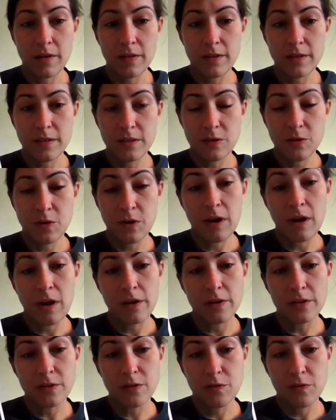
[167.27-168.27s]
This story
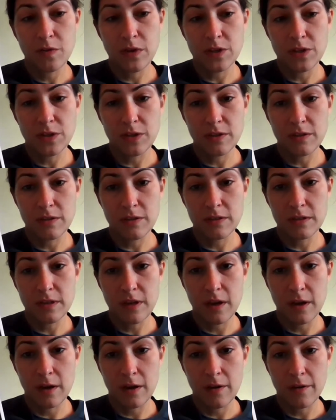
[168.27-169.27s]
also features
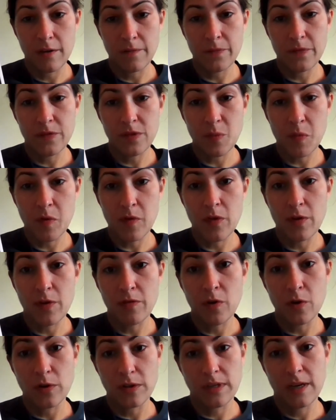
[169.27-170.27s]
some of the
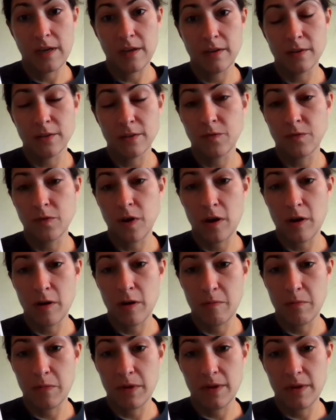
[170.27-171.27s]
folk tales
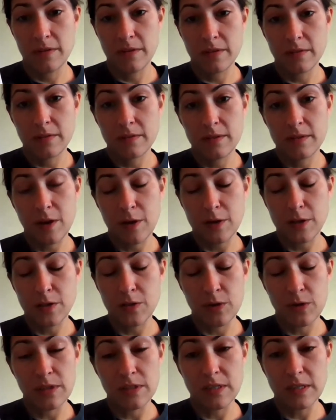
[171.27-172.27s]
from Scary
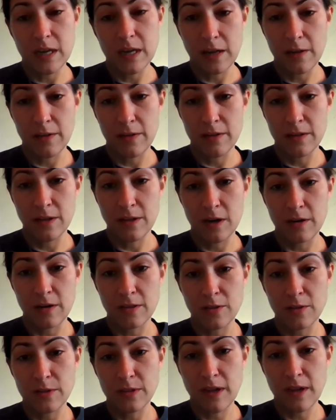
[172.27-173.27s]
Stories to Tell in the Dark.
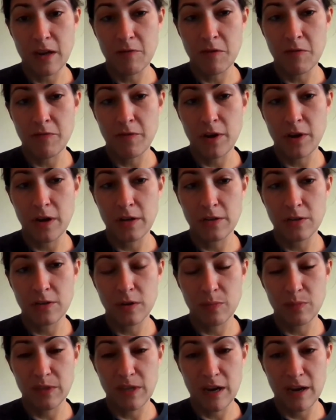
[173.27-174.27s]
So it's kind of a fun
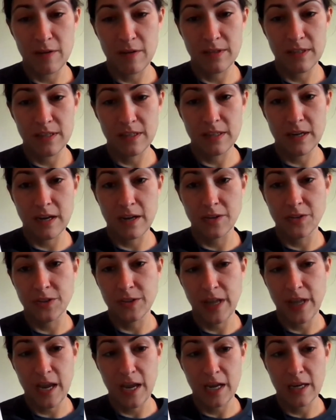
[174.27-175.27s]
trip down
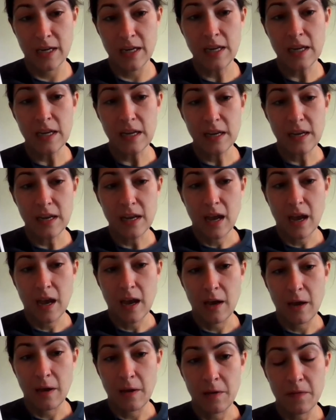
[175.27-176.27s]
nostalgia lane.
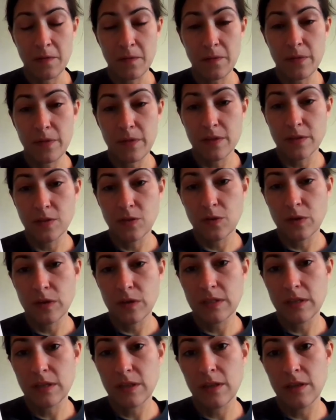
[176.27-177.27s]
The
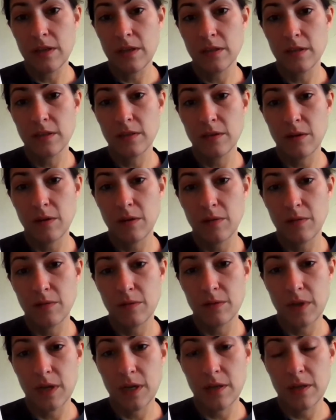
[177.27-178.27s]
stories in this
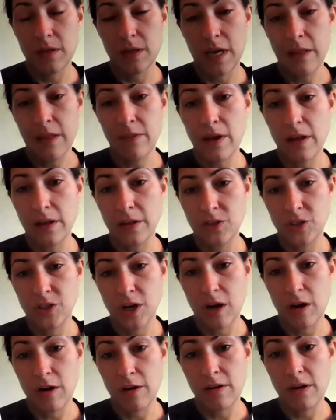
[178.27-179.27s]
anthology
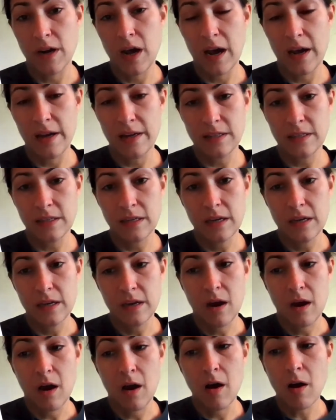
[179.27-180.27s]
are not
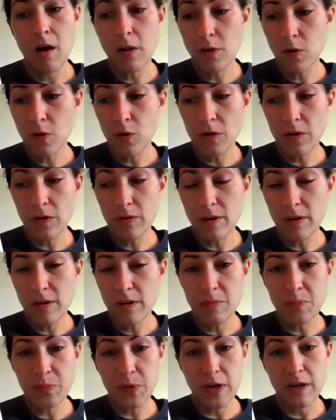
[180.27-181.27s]
all horror,